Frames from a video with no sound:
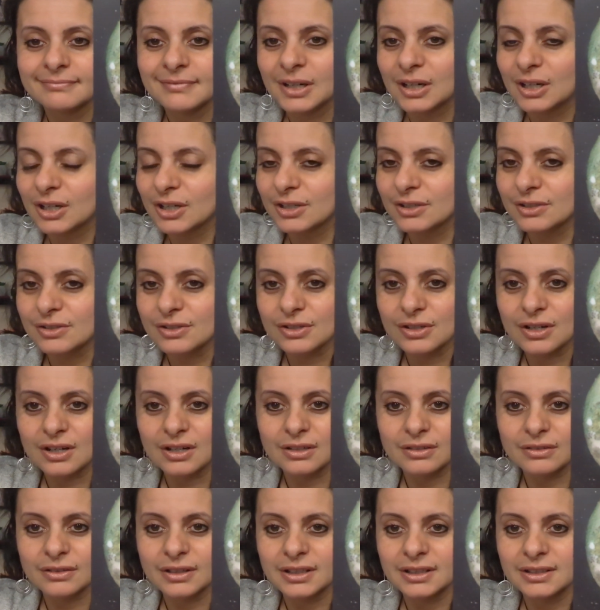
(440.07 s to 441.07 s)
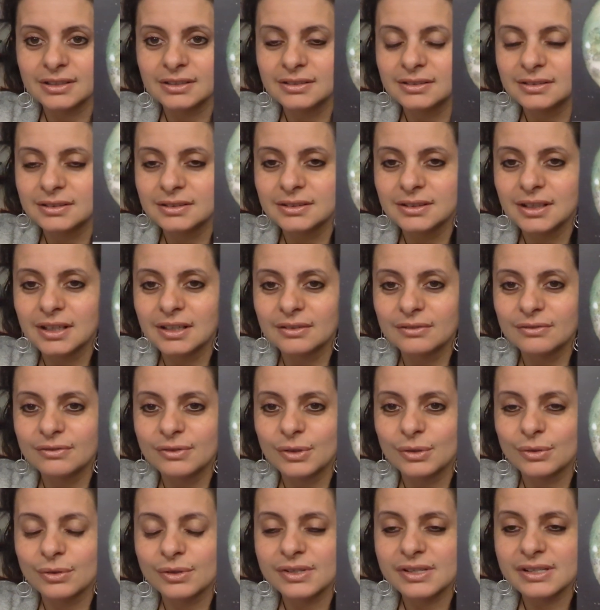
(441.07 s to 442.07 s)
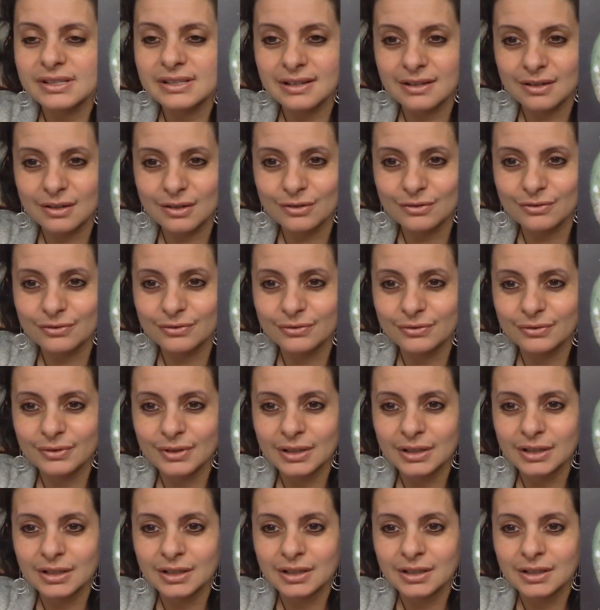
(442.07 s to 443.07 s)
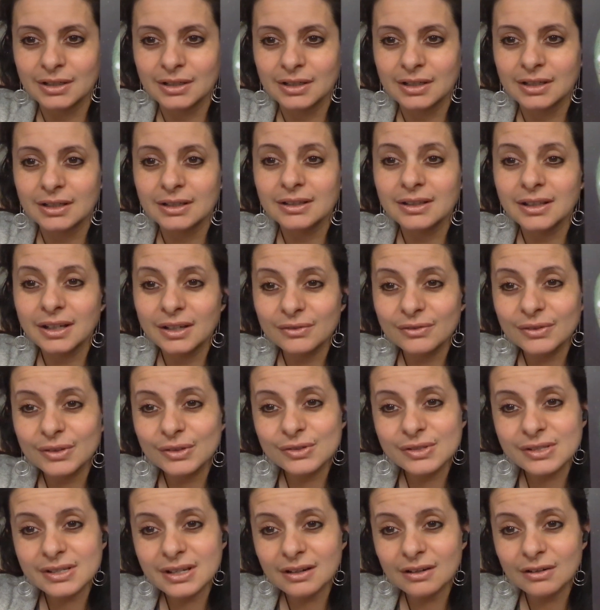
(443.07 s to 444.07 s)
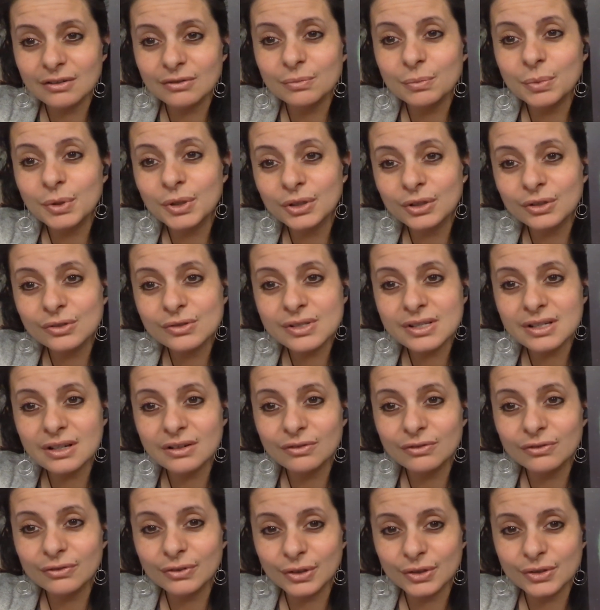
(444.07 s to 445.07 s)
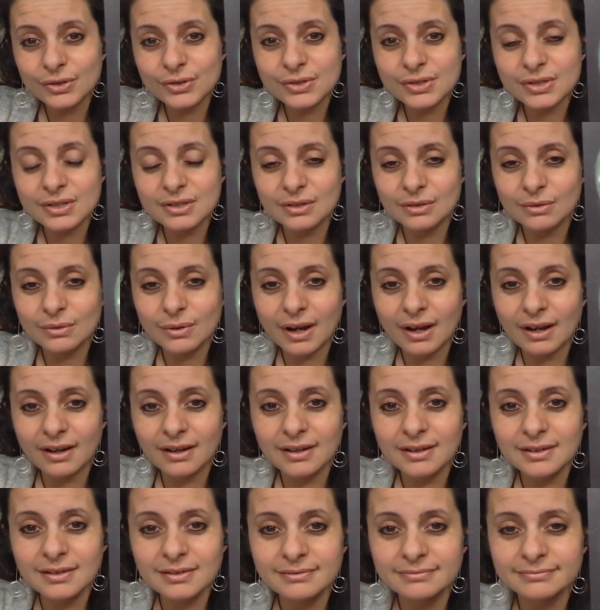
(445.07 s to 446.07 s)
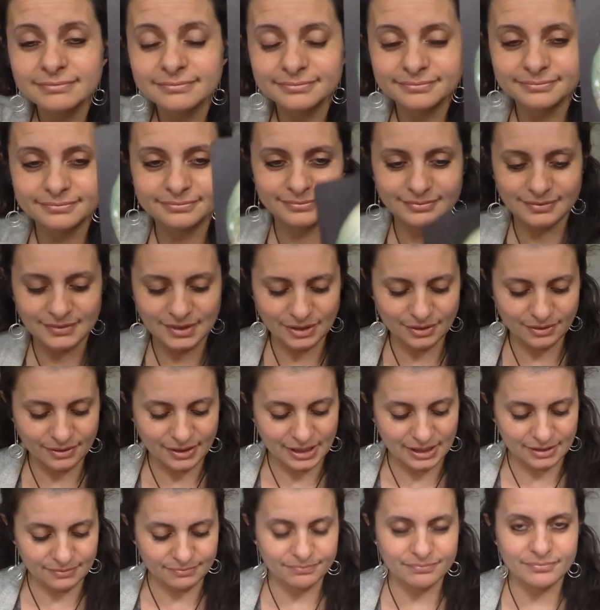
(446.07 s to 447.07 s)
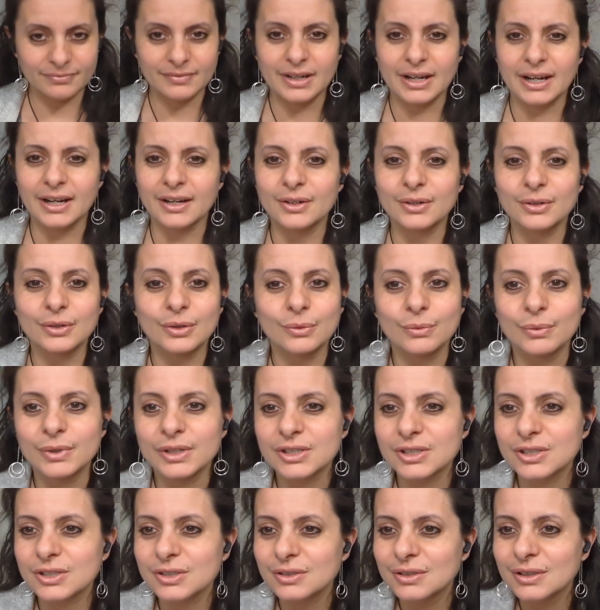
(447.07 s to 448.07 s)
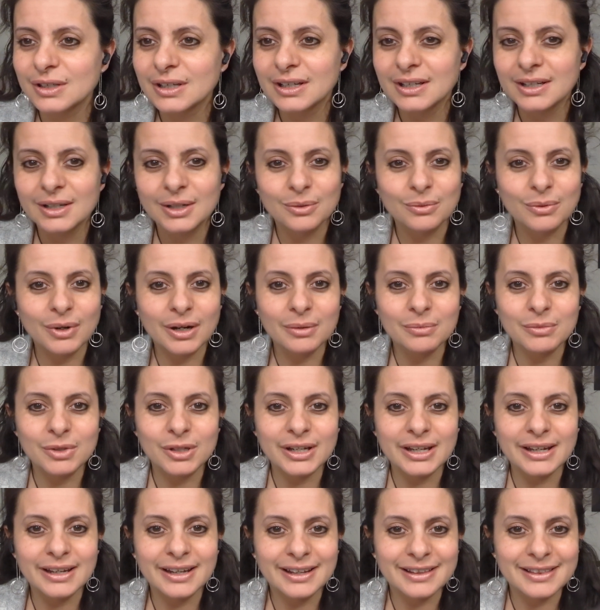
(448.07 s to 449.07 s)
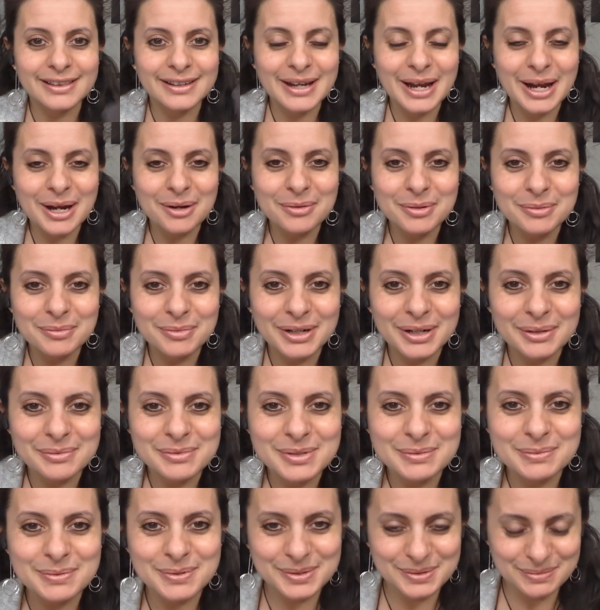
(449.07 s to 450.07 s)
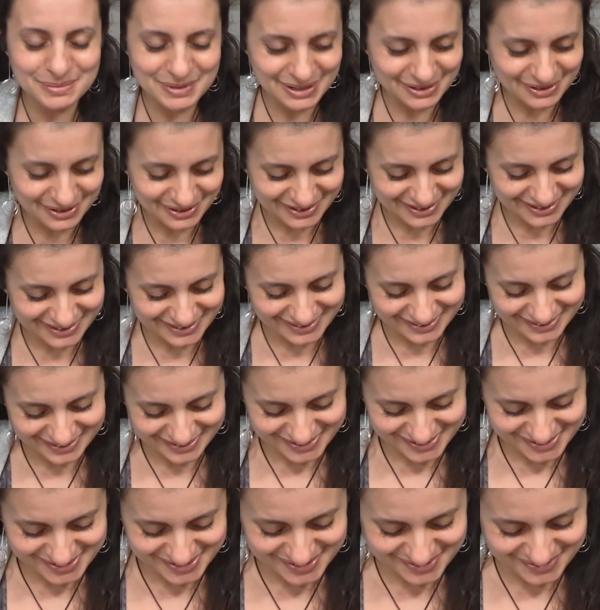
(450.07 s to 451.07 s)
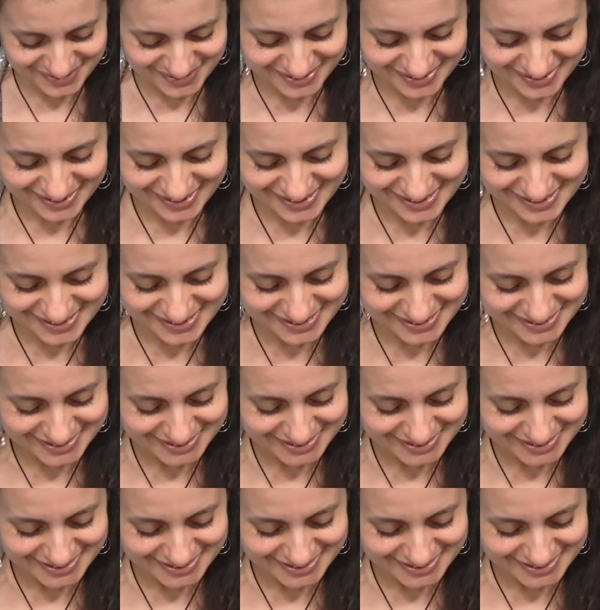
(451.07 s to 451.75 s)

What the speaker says: Heart chakra, love yourself. Love yourself. Put yourself first, okay? All right. I don't know where I'm looking at the camera, but I'm supposed to be looking there. I just realized.